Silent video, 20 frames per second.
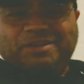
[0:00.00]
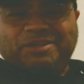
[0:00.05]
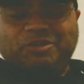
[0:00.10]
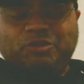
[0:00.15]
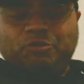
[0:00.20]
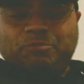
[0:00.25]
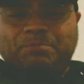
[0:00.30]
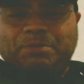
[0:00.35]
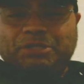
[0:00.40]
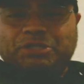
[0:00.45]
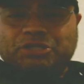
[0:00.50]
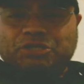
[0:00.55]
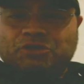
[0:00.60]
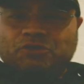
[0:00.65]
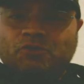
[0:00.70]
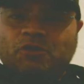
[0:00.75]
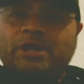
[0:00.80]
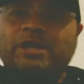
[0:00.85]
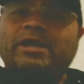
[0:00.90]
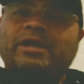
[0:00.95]
you
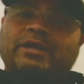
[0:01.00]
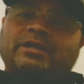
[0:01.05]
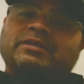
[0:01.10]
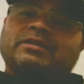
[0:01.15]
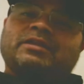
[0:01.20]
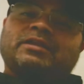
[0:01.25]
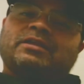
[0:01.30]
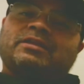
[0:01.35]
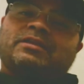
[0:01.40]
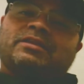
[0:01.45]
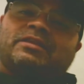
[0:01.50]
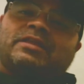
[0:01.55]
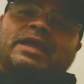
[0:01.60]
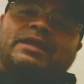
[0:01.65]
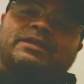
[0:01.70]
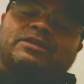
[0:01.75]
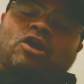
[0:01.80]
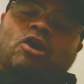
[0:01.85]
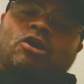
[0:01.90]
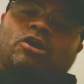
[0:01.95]
betrayed
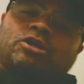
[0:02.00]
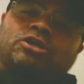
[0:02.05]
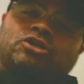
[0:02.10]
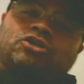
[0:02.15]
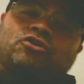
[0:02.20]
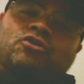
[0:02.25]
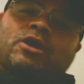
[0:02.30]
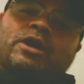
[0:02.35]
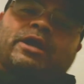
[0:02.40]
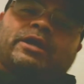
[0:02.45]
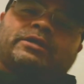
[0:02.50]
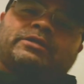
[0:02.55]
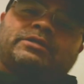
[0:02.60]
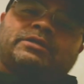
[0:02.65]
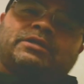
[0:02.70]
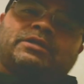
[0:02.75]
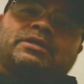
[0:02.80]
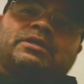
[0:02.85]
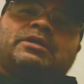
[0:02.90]
that contract.